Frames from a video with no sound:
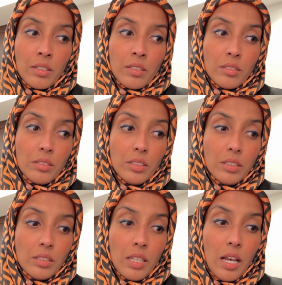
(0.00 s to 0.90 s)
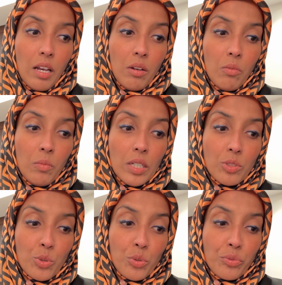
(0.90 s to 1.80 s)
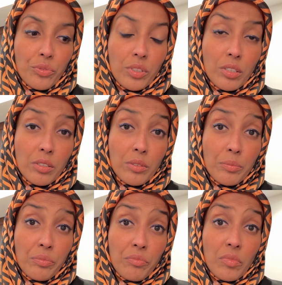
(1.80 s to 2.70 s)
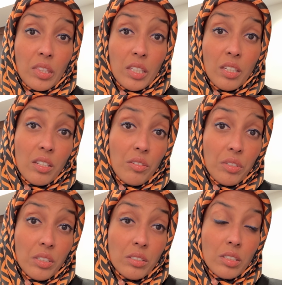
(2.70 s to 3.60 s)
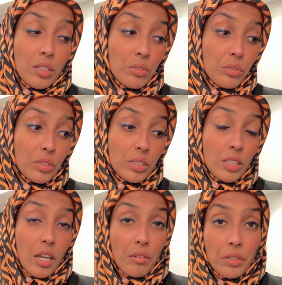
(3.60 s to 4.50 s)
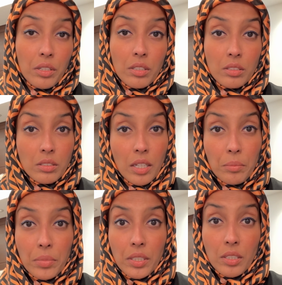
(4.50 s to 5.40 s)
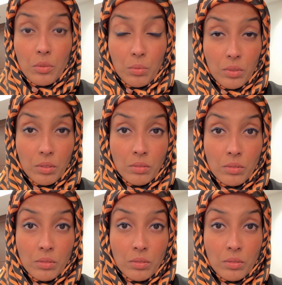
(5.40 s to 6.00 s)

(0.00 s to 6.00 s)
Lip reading: So this is how much of ignorance, I don't know, is it arrogance happening in the world?